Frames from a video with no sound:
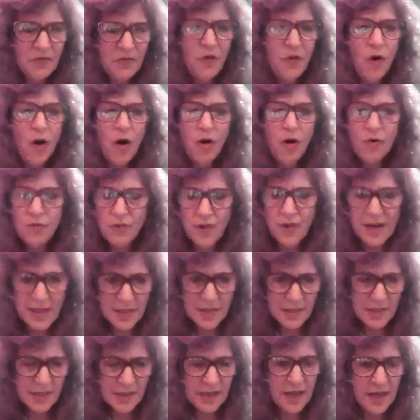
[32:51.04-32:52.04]
fall
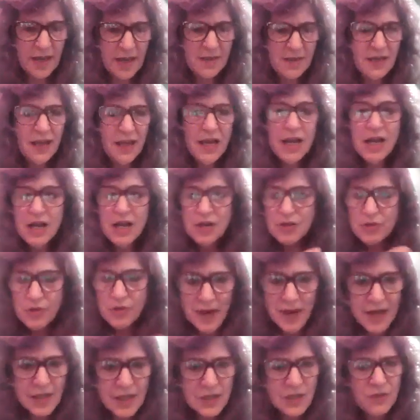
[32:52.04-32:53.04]
risk and
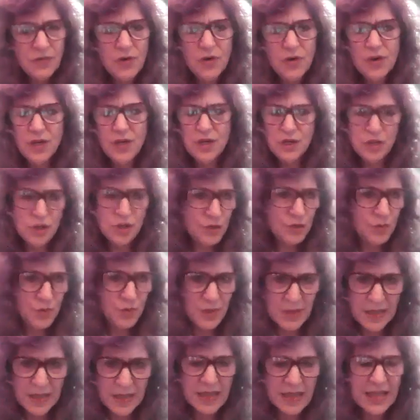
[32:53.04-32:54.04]
transfer
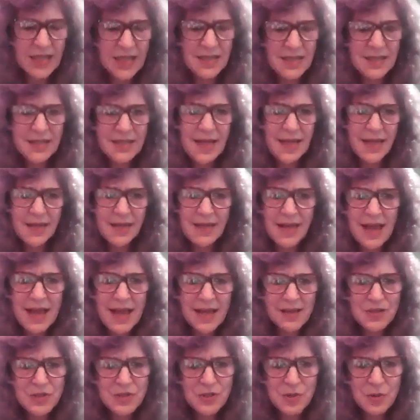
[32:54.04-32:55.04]
issues and things like
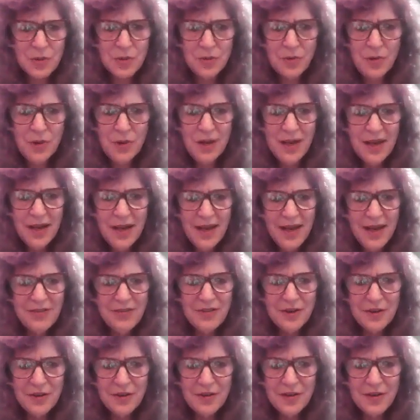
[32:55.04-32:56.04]
that. So
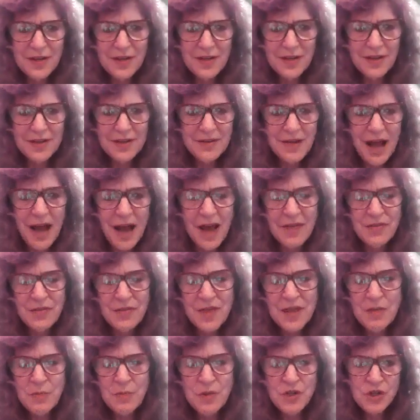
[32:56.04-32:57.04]
there, I
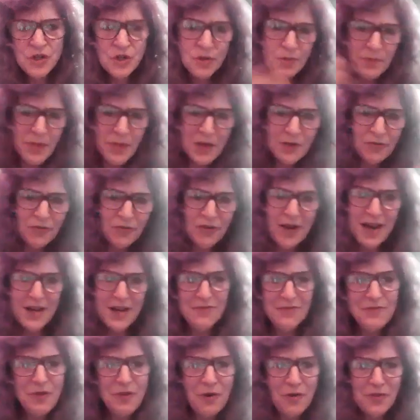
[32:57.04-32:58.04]
think we shouldn't be
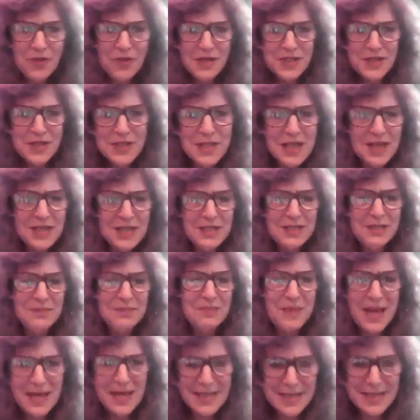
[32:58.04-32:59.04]
afraid of all these things. It
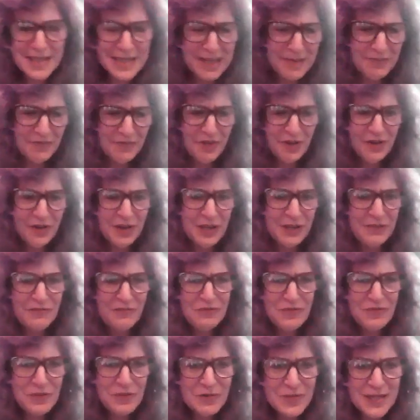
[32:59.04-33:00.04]
may seem very
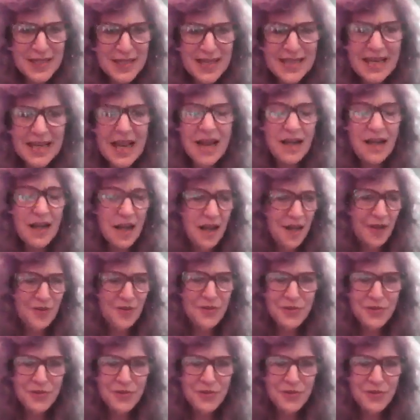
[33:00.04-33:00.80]
confusing, and I